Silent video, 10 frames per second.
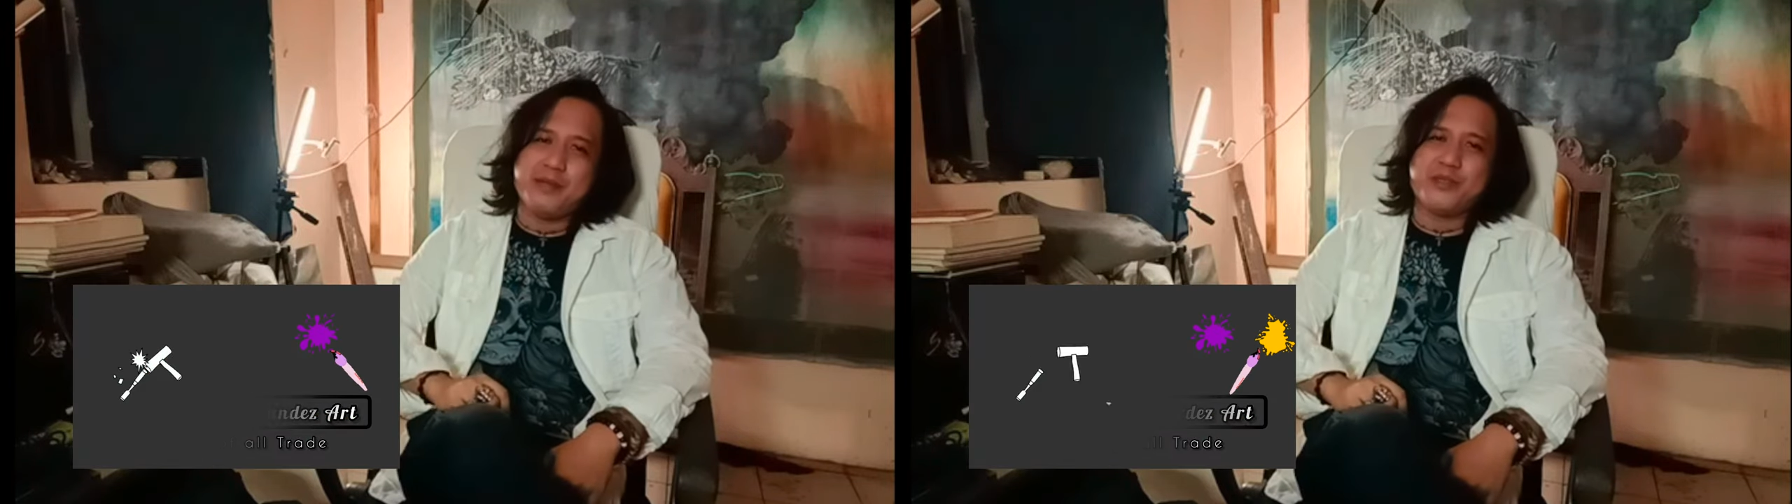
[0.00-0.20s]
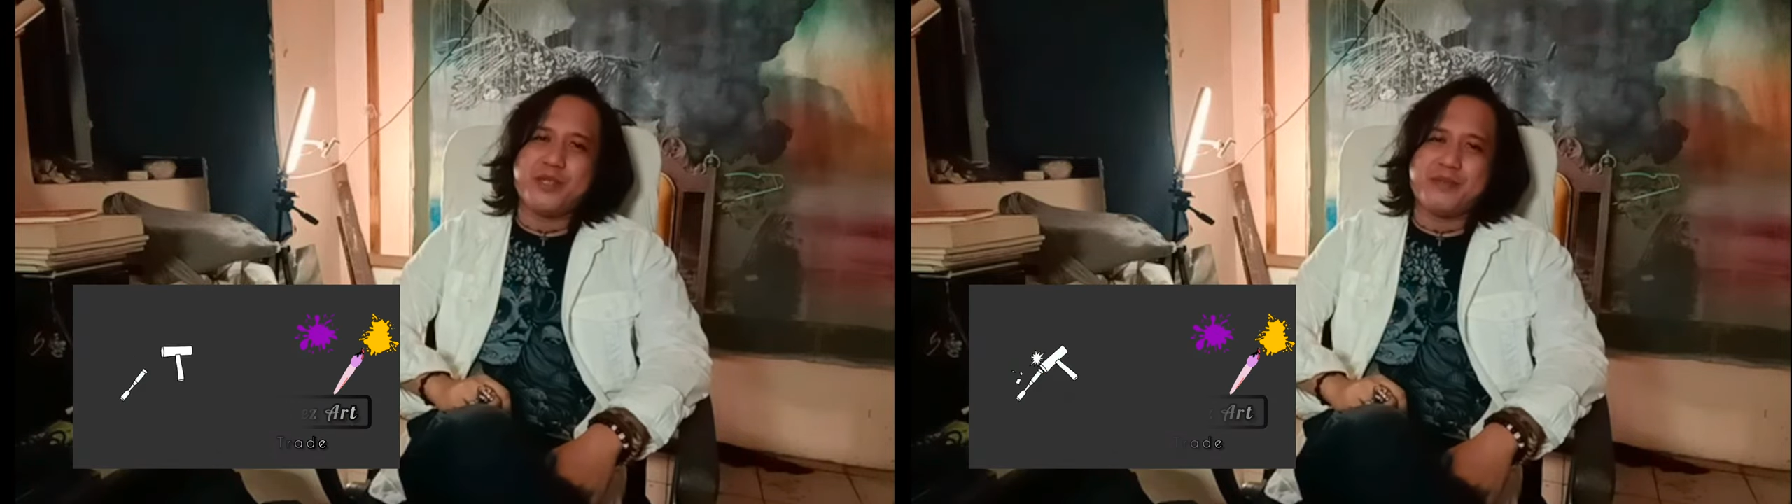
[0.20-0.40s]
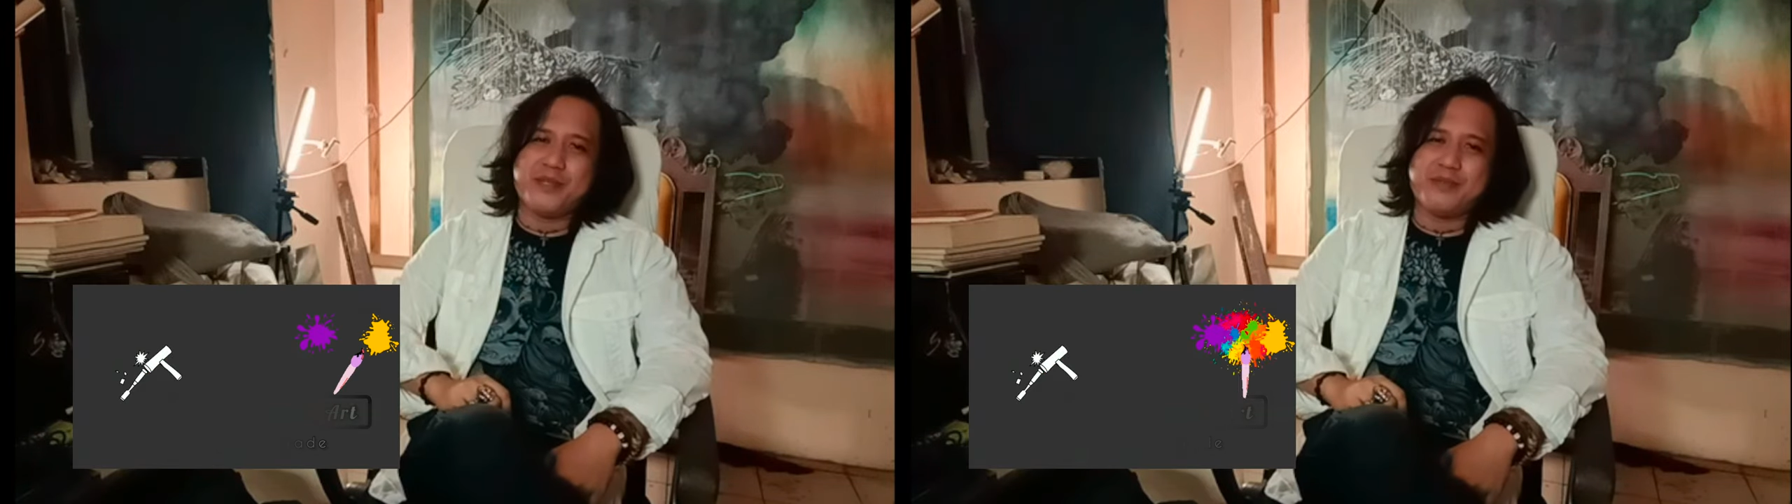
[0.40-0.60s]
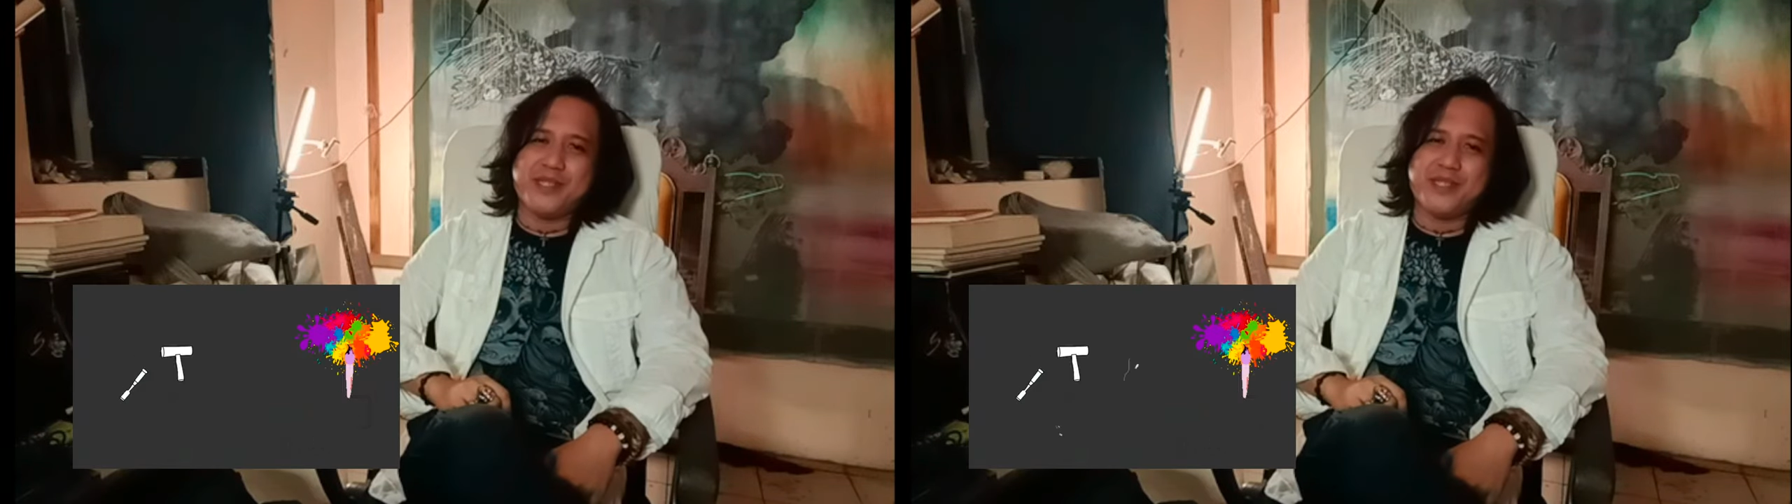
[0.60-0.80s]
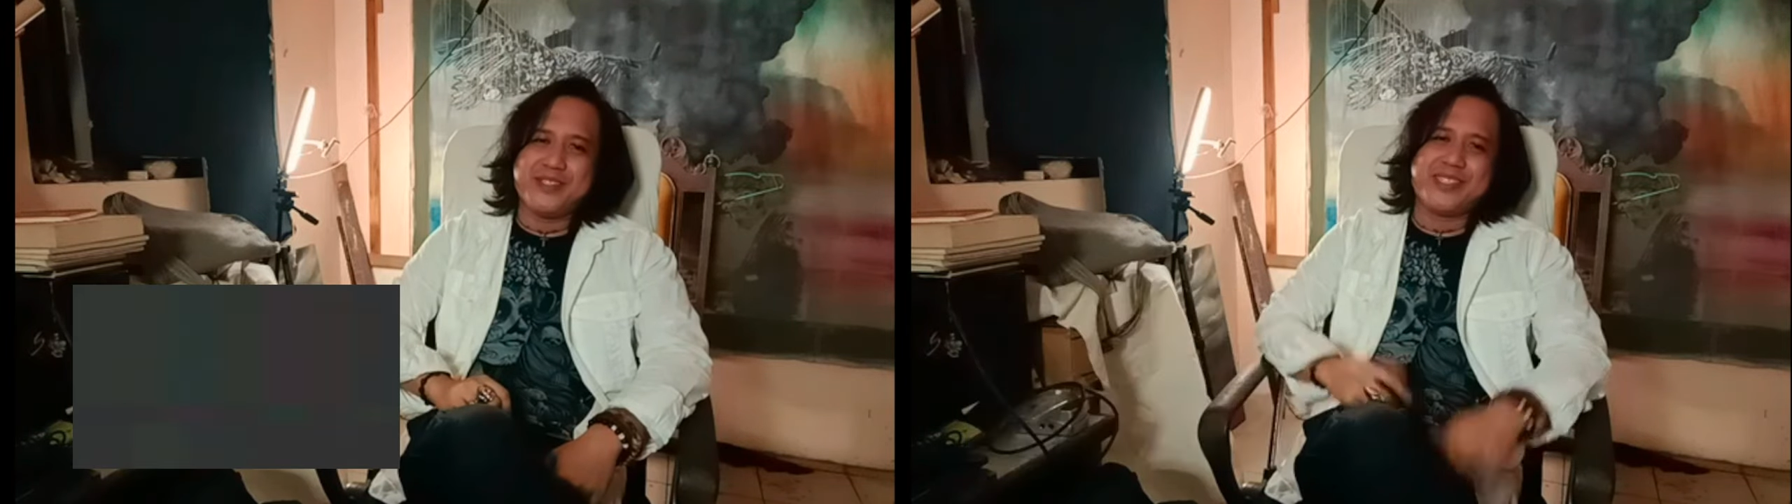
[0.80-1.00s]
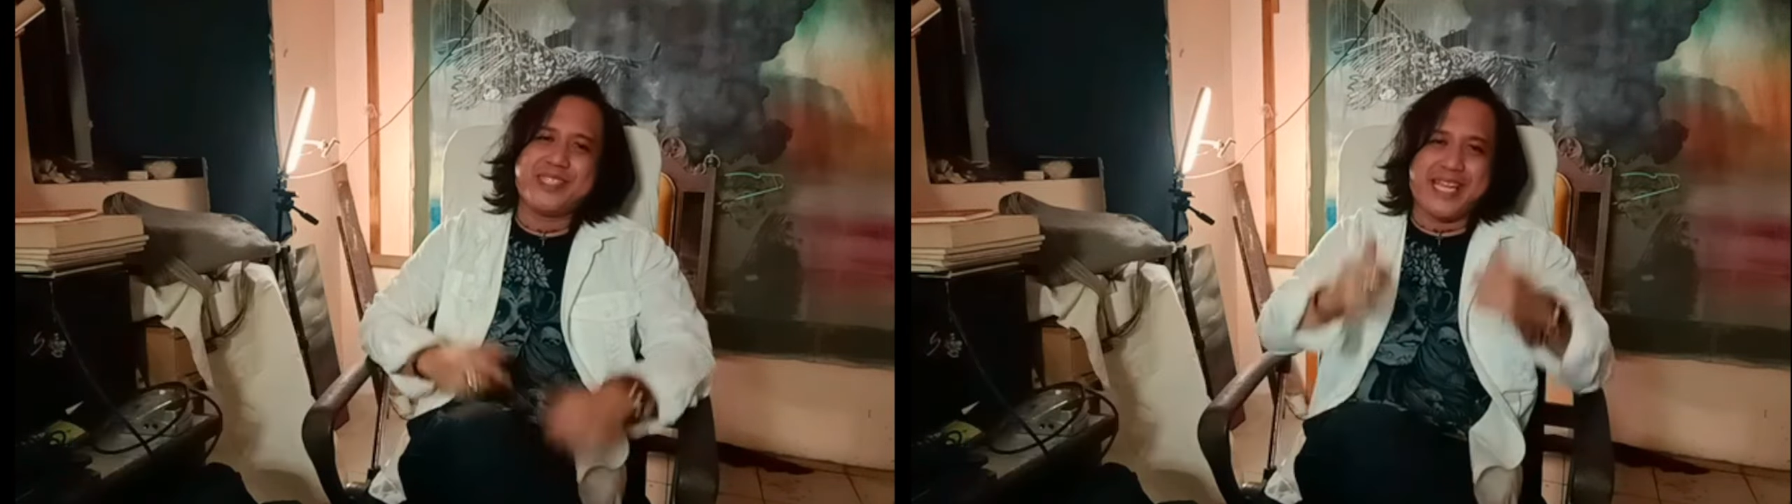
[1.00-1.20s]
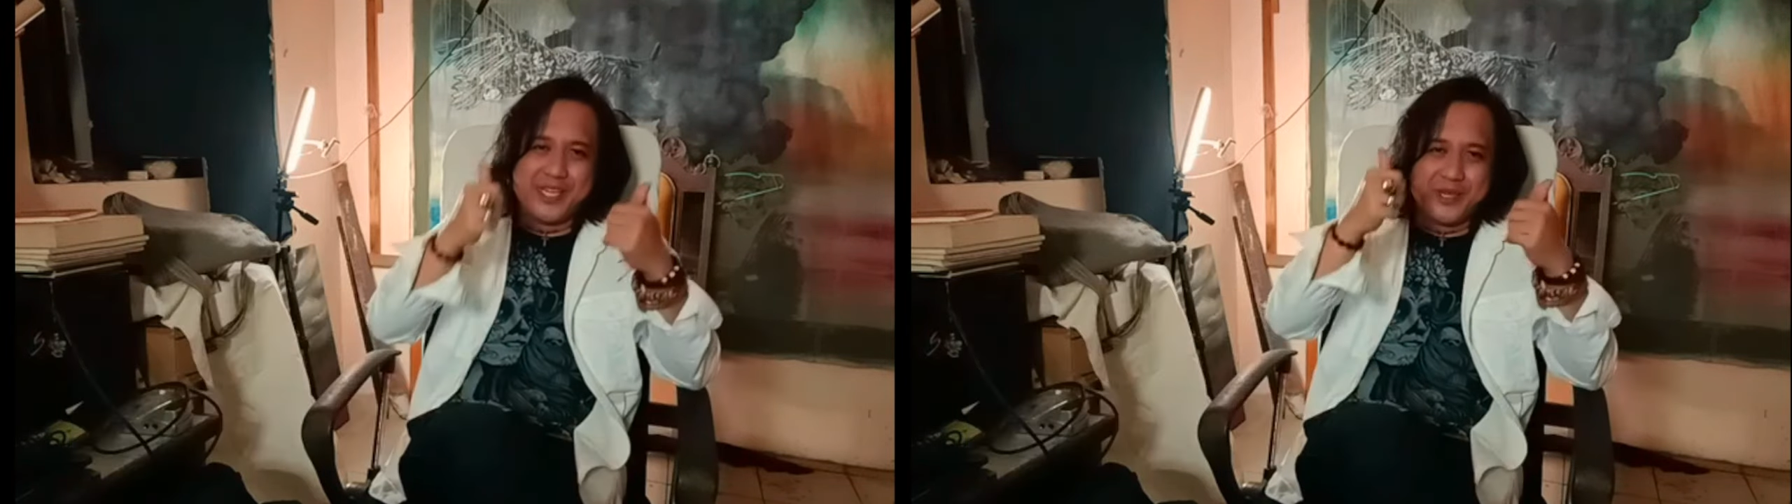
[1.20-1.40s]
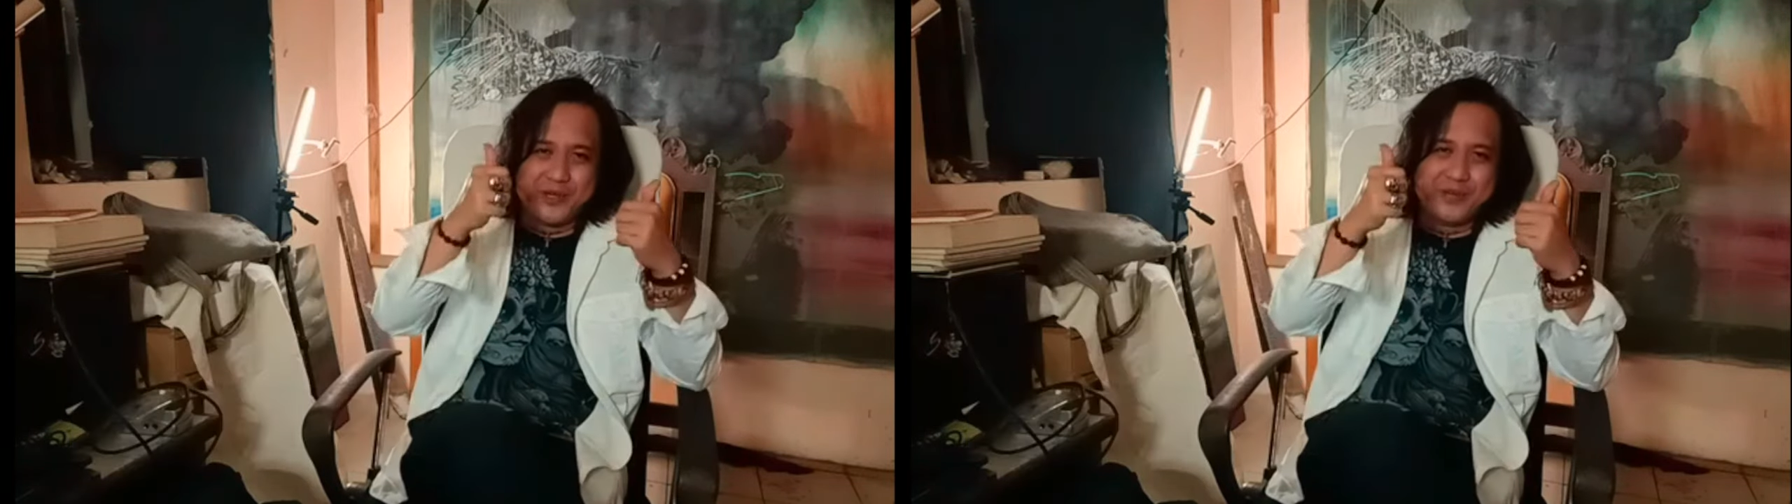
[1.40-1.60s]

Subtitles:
a new upload videos. Thank you.